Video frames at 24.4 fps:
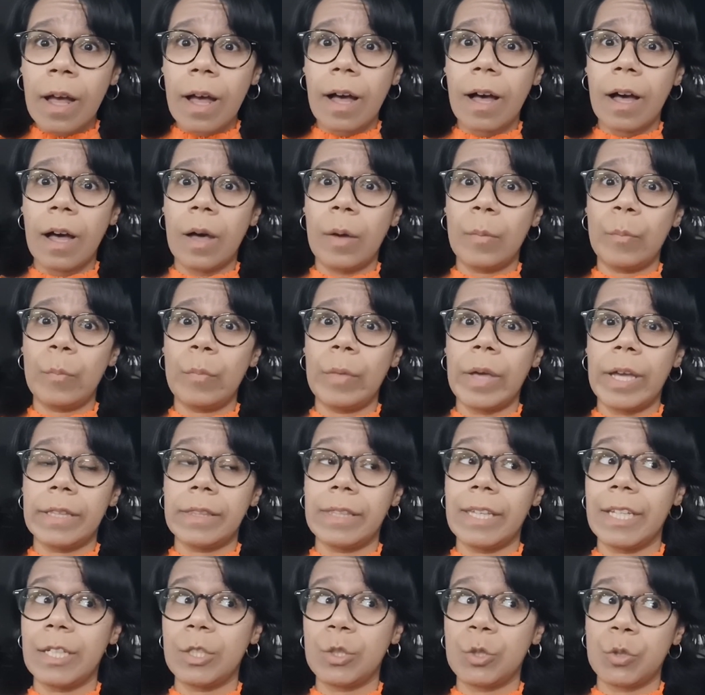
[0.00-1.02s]

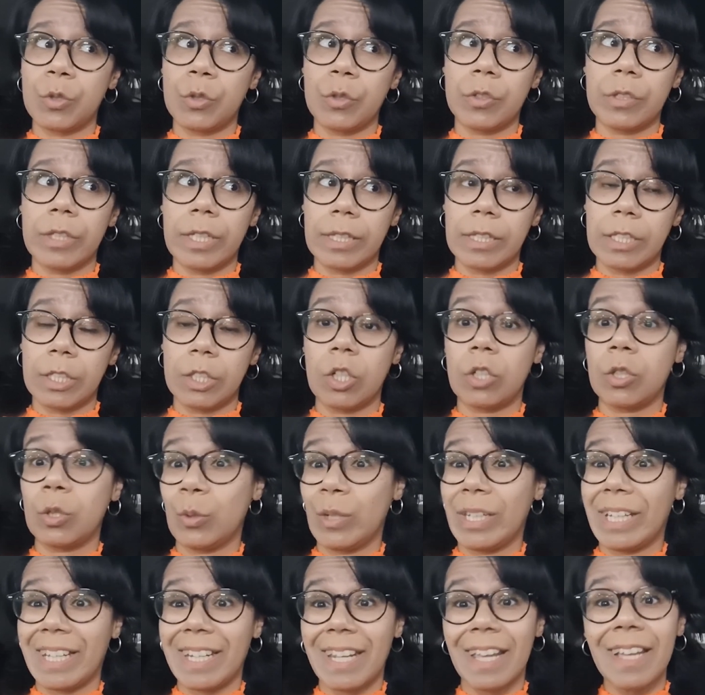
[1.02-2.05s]
and they ensure that they're not
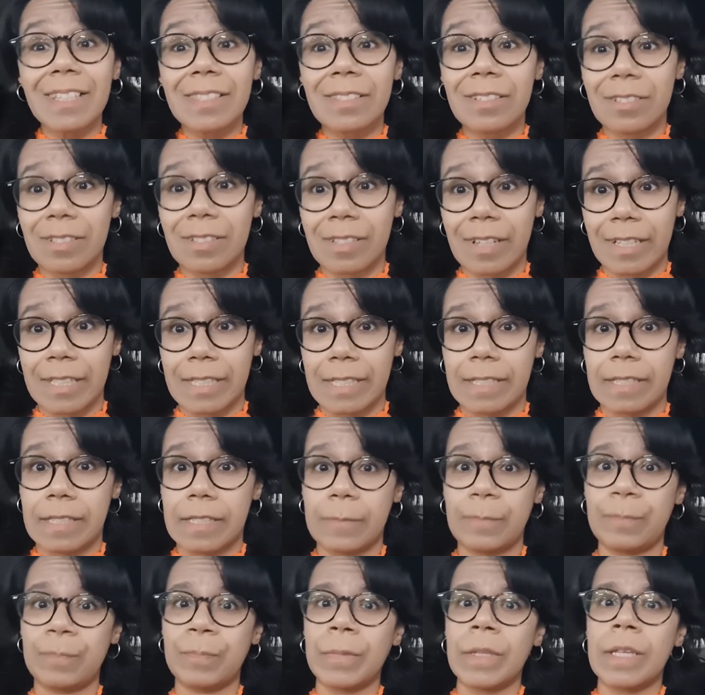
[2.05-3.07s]
doing any
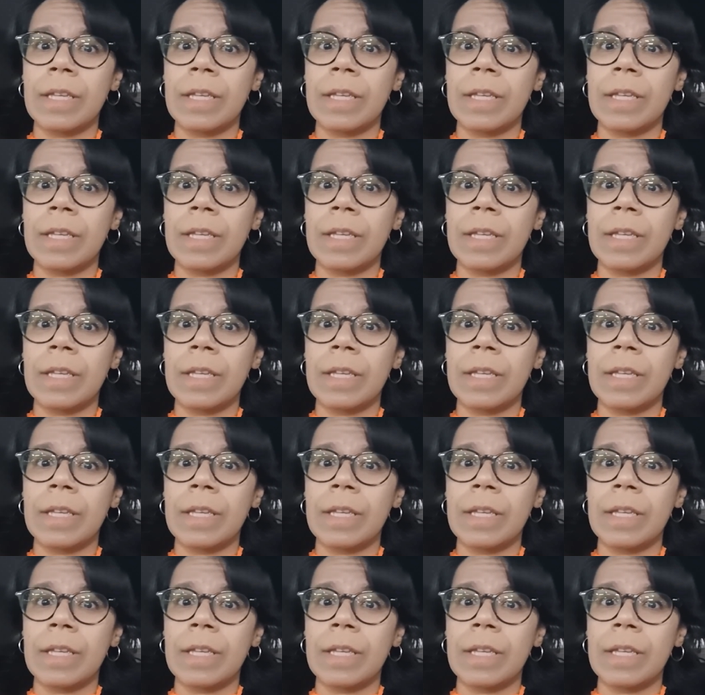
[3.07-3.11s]
exercises.